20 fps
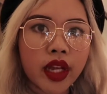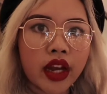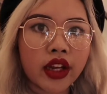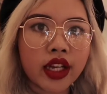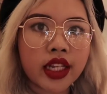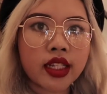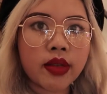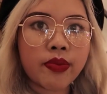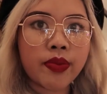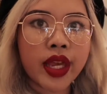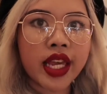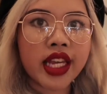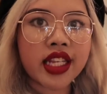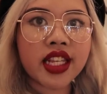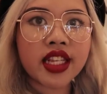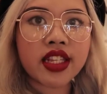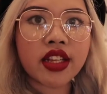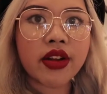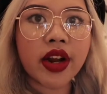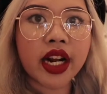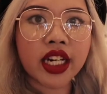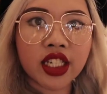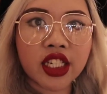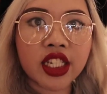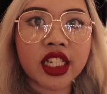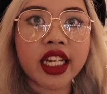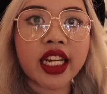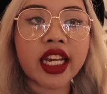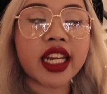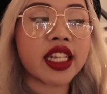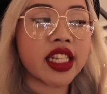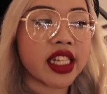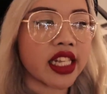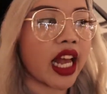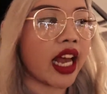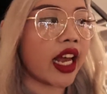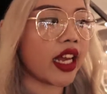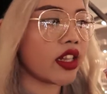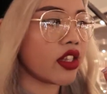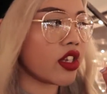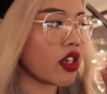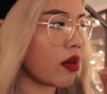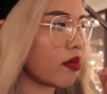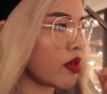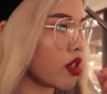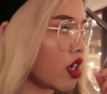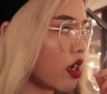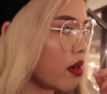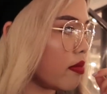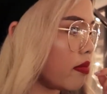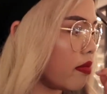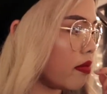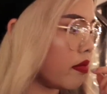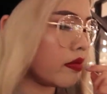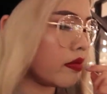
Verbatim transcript: now because the piercers are actually inside Topshop.